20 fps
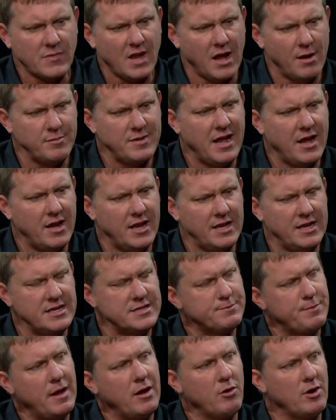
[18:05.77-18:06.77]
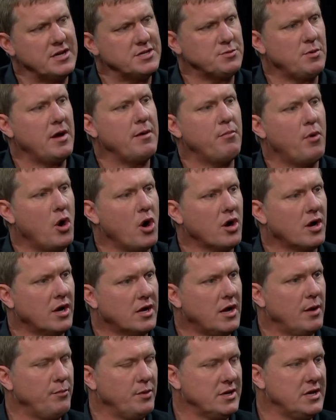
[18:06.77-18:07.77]
I'm down at East Bay Raceway Park a
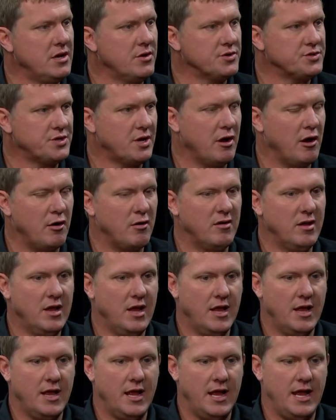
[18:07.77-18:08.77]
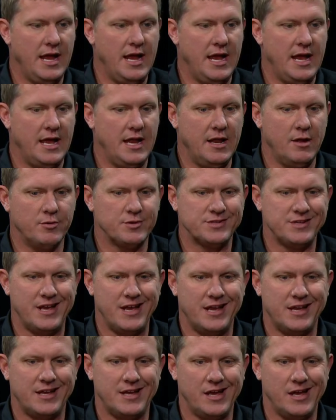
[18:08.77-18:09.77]
couple of years ago, and it was
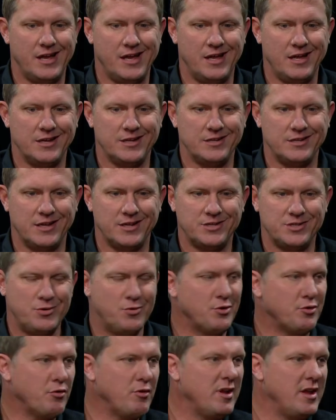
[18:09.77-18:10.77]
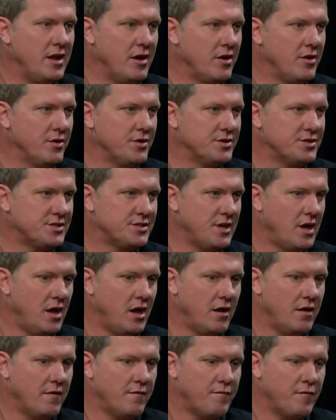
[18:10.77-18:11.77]
like uh, like two or three years
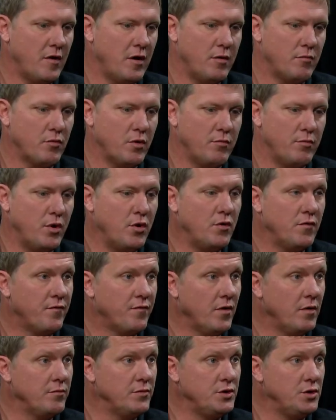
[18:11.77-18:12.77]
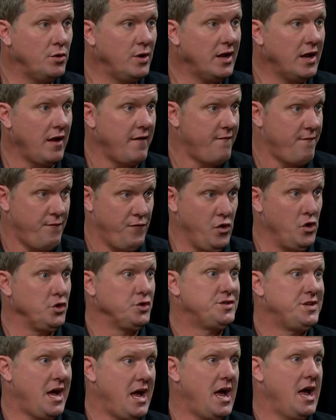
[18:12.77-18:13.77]
uh, from removed from doing a
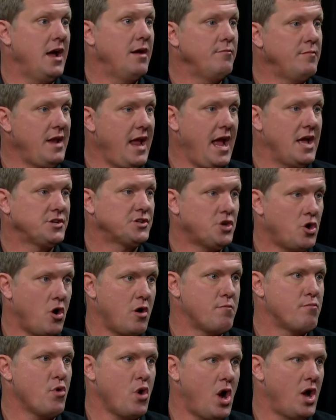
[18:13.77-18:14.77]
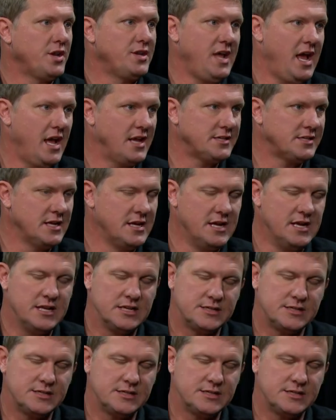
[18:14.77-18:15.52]
full time NASCAR broadcast.